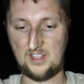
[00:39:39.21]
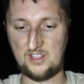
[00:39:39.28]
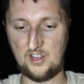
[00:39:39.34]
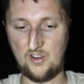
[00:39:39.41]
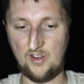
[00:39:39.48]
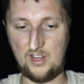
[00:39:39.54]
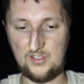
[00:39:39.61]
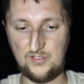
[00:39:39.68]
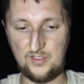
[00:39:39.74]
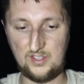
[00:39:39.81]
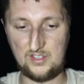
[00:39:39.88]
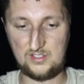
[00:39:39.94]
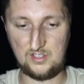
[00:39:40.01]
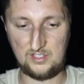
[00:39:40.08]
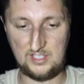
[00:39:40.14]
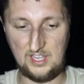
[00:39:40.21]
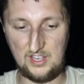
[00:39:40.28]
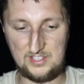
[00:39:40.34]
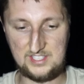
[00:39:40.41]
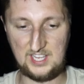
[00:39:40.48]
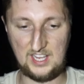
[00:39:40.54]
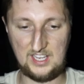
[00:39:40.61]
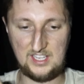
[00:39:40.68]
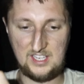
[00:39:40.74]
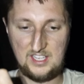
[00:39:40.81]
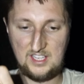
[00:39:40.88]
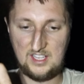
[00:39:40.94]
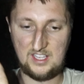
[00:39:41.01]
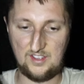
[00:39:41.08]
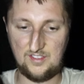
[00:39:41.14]
The crust feels on the outside,
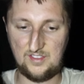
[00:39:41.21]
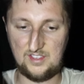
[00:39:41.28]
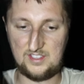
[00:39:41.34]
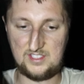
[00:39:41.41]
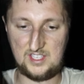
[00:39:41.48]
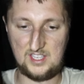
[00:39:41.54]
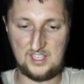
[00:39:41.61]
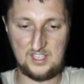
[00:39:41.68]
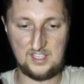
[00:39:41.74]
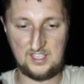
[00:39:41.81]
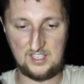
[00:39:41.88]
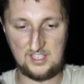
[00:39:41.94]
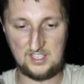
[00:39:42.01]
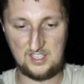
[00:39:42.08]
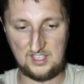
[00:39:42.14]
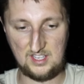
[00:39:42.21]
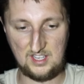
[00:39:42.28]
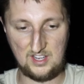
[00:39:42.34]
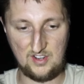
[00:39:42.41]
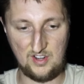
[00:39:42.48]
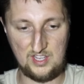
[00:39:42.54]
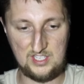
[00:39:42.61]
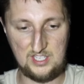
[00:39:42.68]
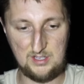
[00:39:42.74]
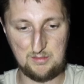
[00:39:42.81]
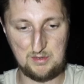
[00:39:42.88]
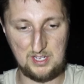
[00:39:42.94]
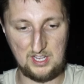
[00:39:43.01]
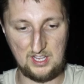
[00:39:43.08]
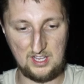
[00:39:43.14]
feels crunchy,
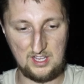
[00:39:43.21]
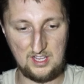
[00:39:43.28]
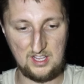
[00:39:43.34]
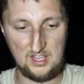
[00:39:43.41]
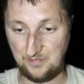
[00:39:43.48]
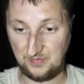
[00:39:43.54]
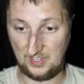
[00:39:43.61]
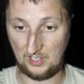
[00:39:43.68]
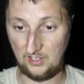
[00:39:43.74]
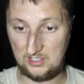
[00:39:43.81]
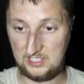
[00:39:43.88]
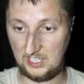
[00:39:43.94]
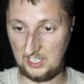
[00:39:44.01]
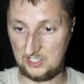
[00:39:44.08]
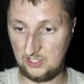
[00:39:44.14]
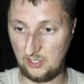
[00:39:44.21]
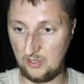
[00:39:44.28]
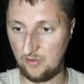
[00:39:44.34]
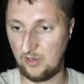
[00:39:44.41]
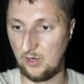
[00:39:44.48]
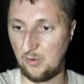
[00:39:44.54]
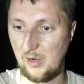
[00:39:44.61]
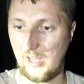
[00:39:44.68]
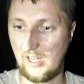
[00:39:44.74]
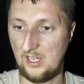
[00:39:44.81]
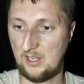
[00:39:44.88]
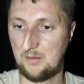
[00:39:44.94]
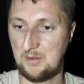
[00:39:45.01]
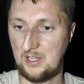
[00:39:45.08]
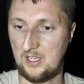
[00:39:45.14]
but looks like it's cooked real well.
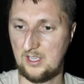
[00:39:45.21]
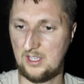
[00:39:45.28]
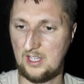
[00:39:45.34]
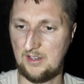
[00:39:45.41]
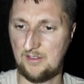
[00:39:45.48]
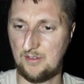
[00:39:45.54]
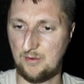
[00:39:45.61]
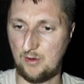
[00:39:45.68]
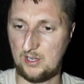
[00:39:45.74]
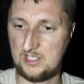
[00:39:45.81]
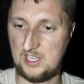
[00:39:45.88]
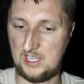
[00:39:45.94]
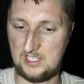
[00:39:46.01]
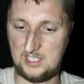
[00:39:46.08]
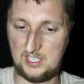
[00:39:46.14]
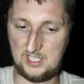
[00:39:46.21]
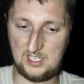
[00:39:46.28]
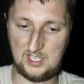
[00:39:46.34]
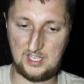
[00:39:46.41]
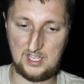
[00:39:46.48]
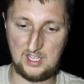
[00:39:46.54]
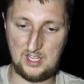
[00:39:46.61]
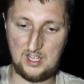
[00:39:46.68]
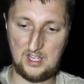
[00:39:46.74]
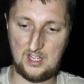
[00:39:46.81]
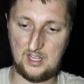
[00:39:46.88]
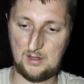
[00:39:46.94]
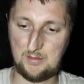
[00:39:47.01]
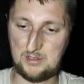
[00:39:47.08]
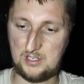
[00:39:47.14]
Let me give a fork test.
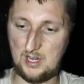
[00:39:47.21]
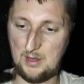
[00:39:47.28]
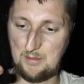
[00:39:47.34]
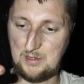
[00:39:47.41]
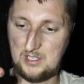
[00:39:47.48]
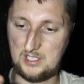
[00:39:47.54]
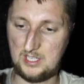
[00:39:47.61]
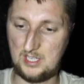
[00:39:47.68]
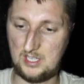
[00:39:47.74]
Try a piece.